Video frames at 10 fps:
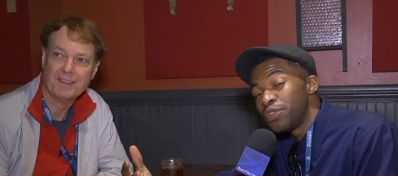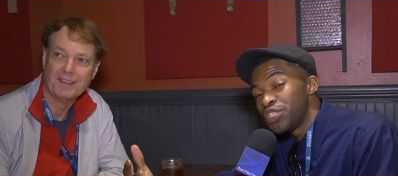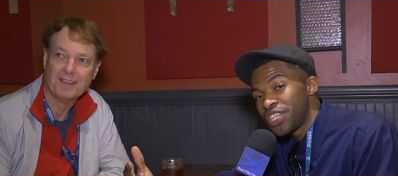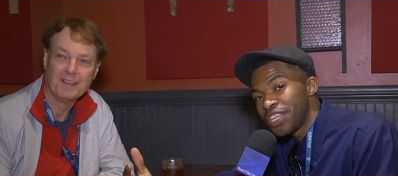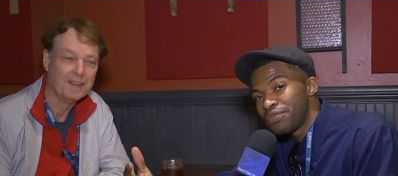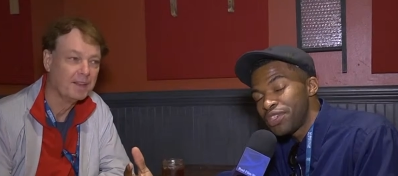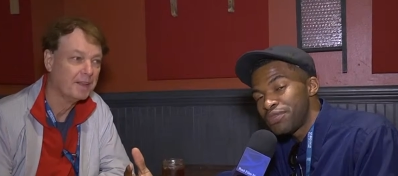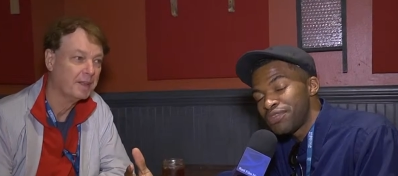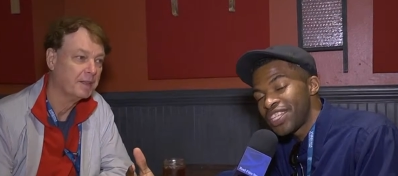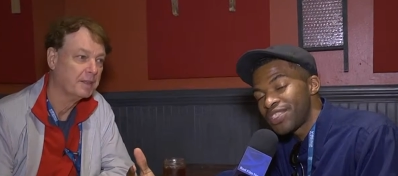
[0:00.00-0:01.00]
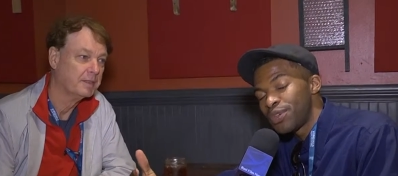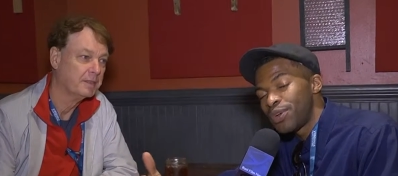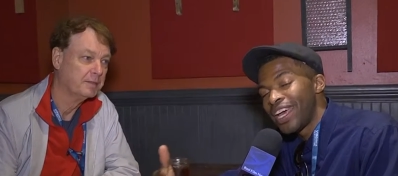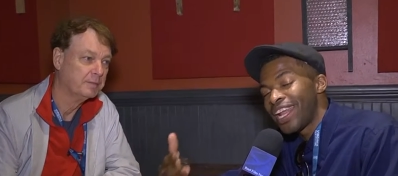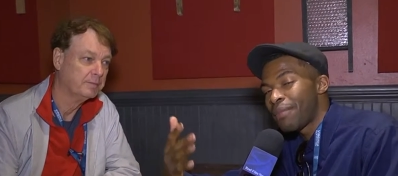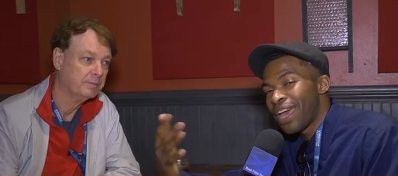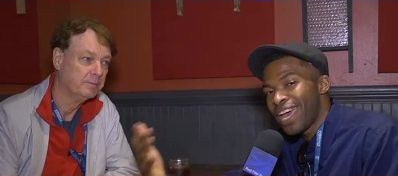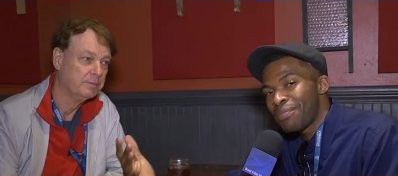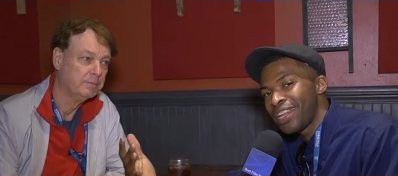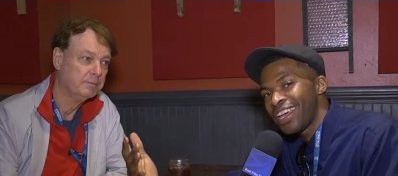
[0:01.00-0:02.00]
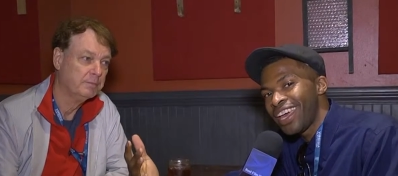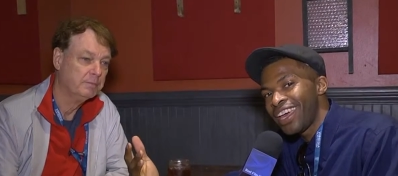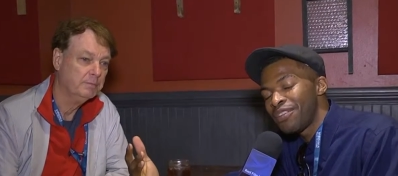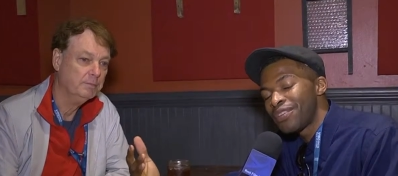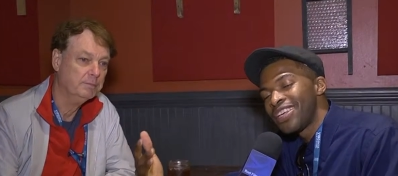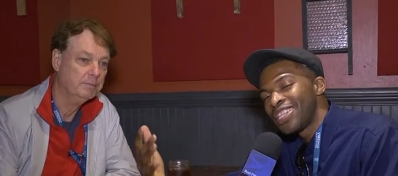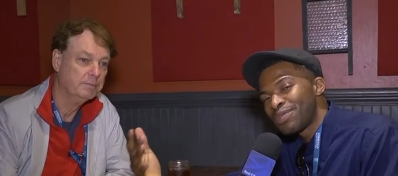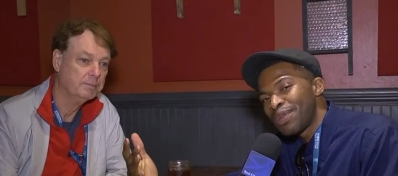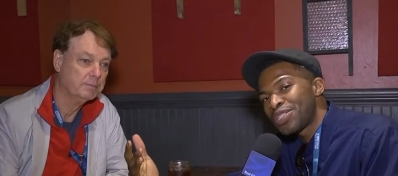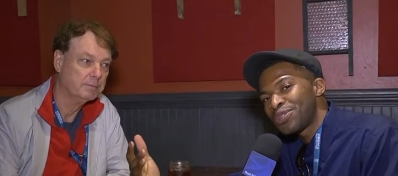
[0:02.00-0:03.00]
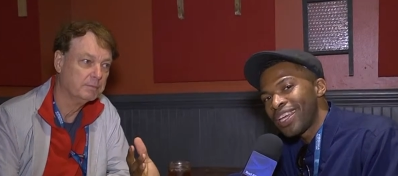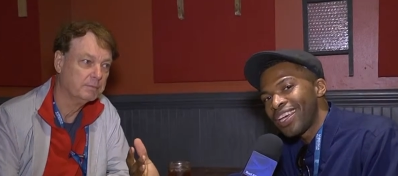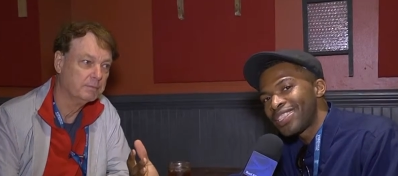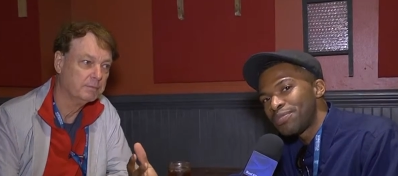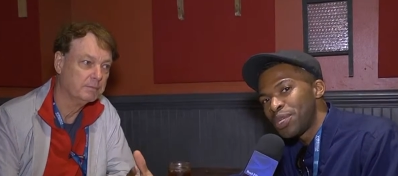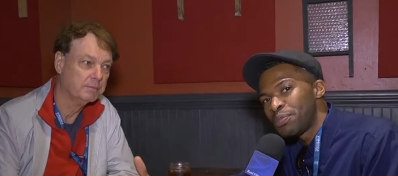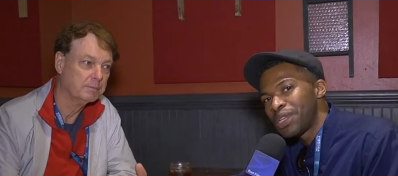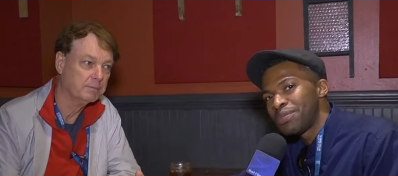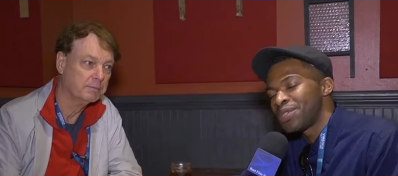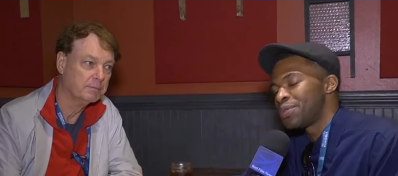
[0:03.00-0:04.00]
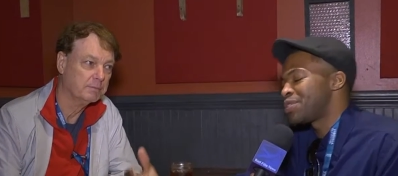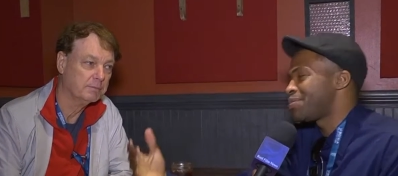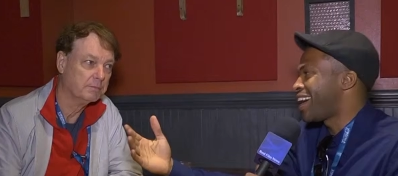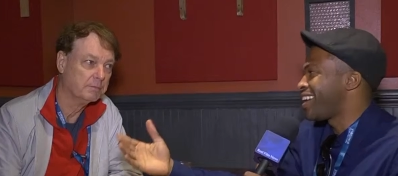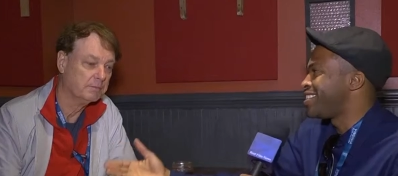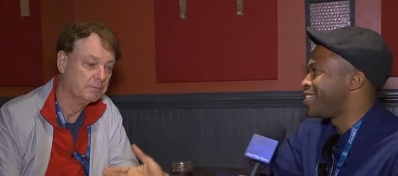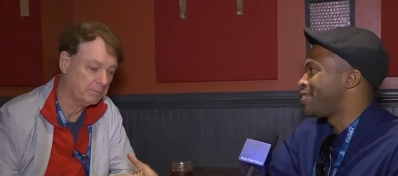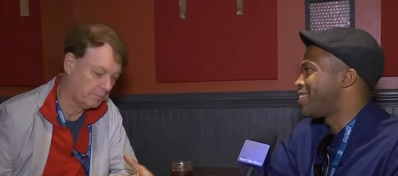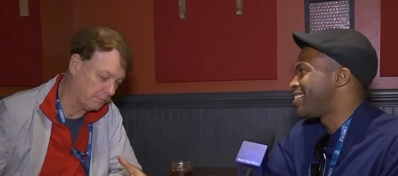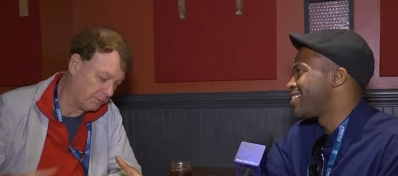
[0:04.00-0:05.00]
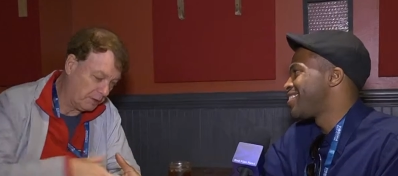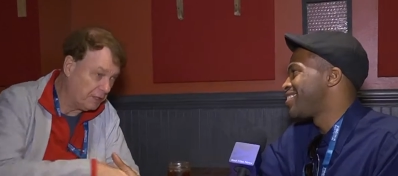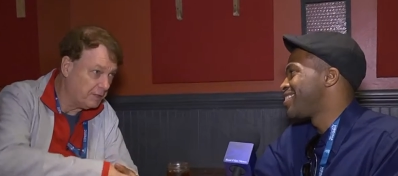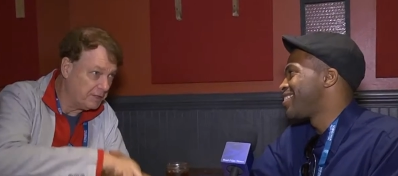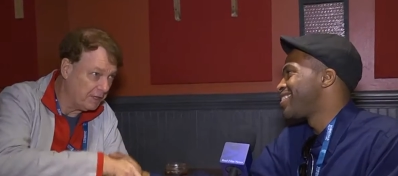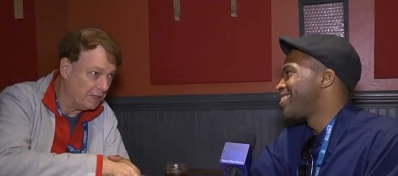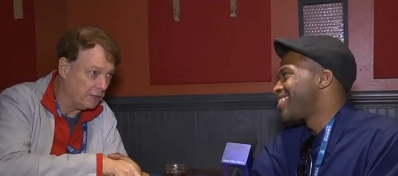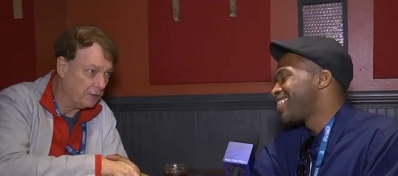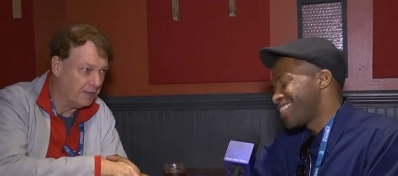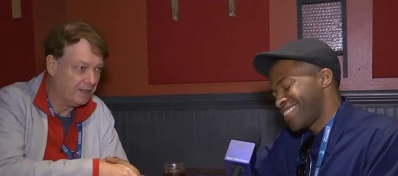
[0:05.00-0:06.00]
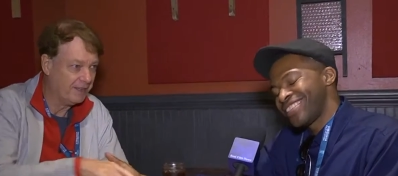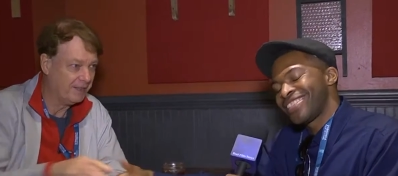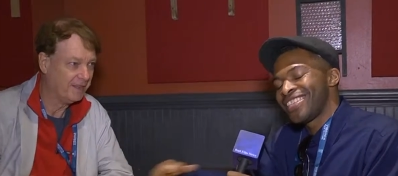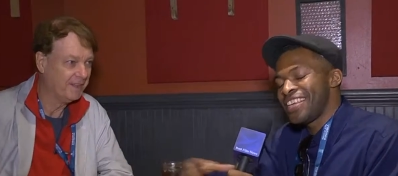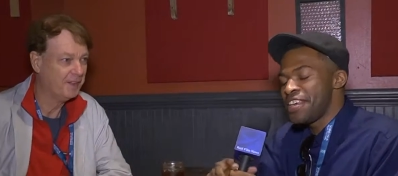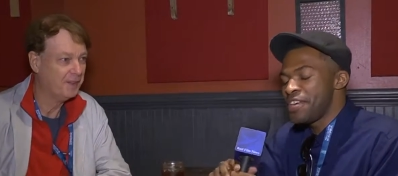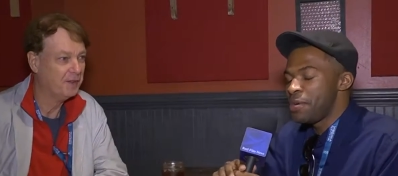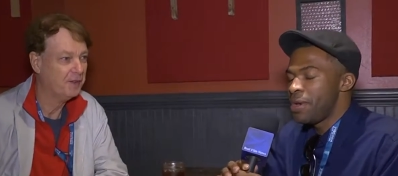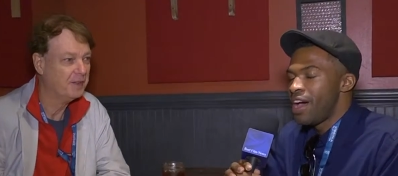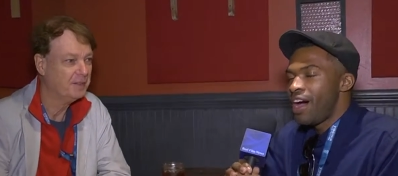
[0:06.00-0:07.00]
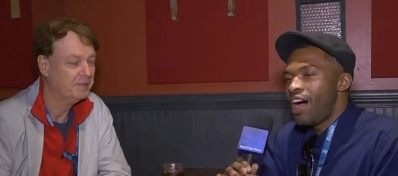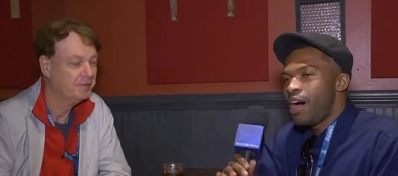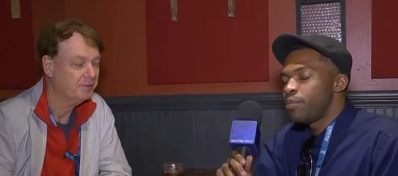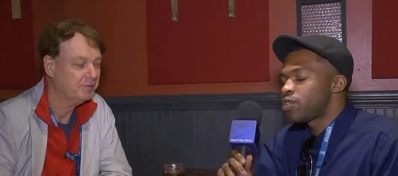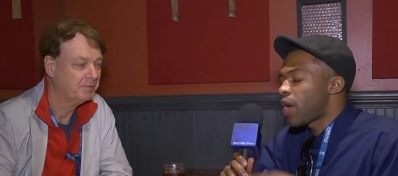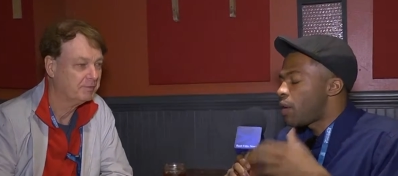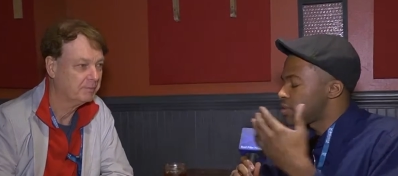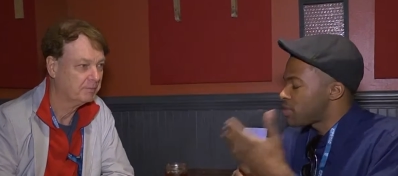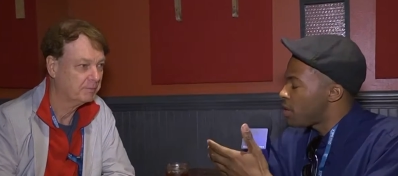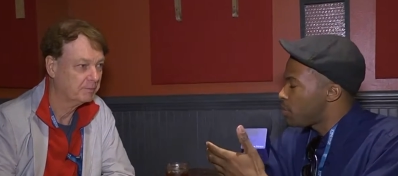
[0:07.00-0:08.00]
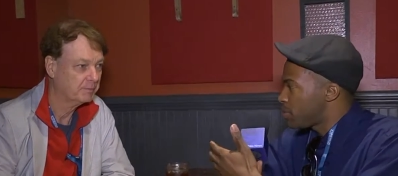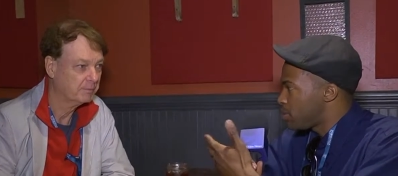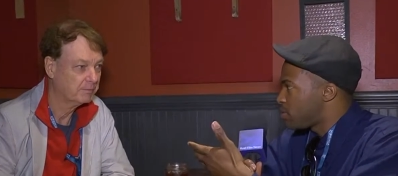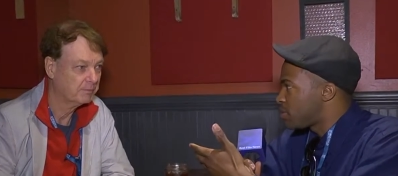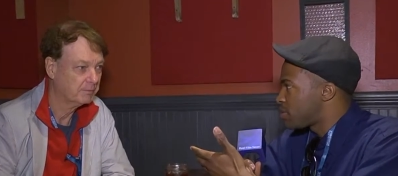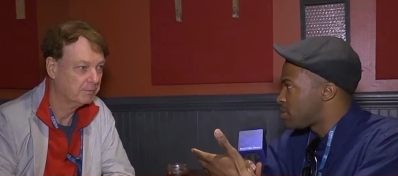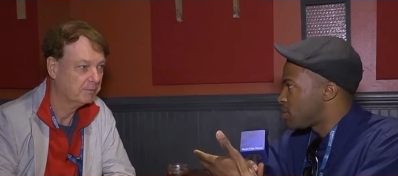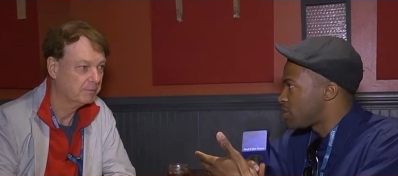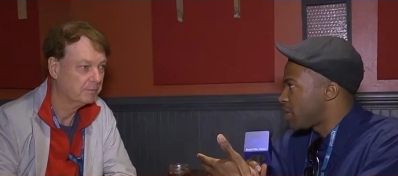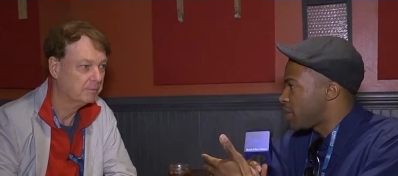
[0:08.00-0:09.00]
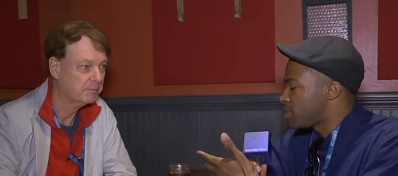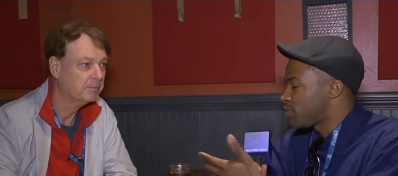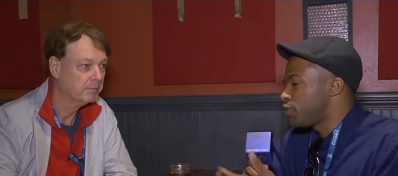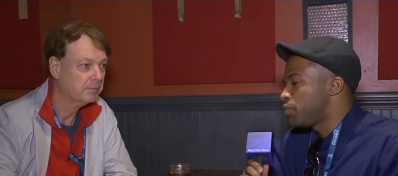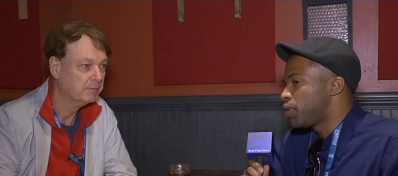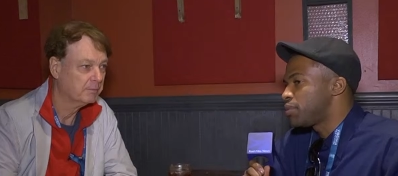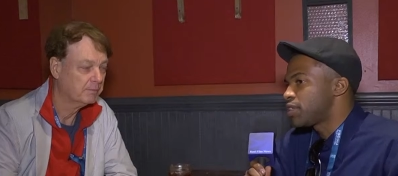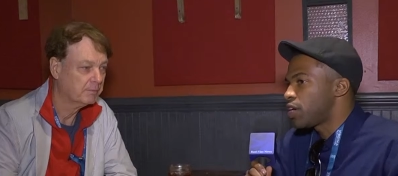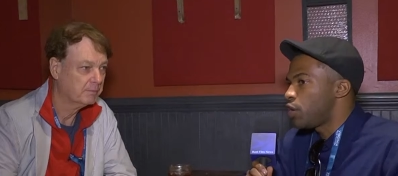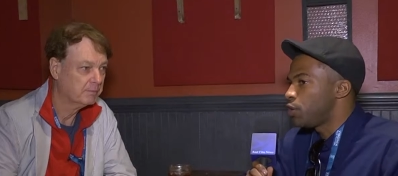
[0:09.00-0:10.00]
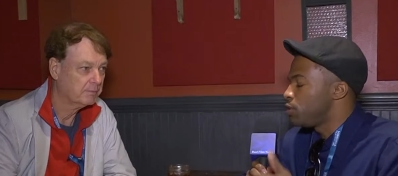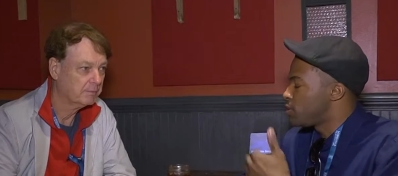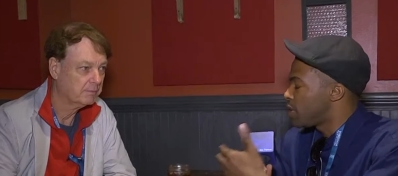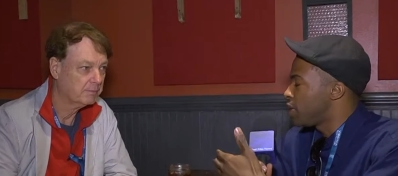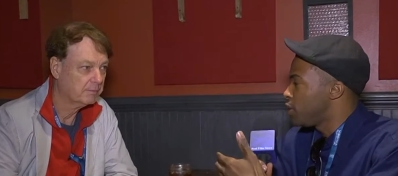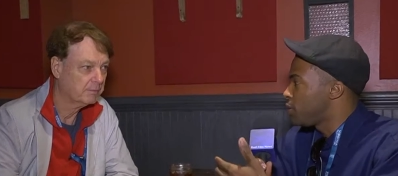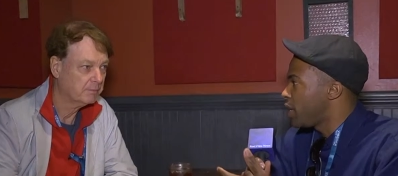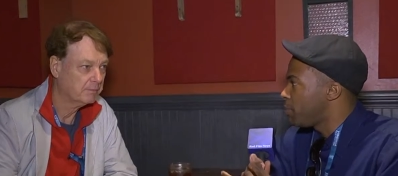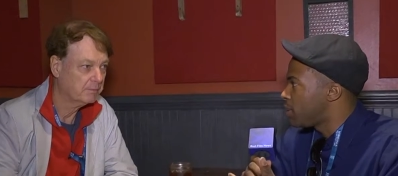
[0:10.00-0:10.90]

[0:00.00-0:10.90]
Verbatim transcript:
Speaker 1: Virginia Film Festival, and I'm happy to have special guest Bill Plympton with me. How you doing?
Speaker 2: Good to see you.
Speaker 1: Good to see you. Um, so I was talking with you just just now, just a few moments ago. You said that you came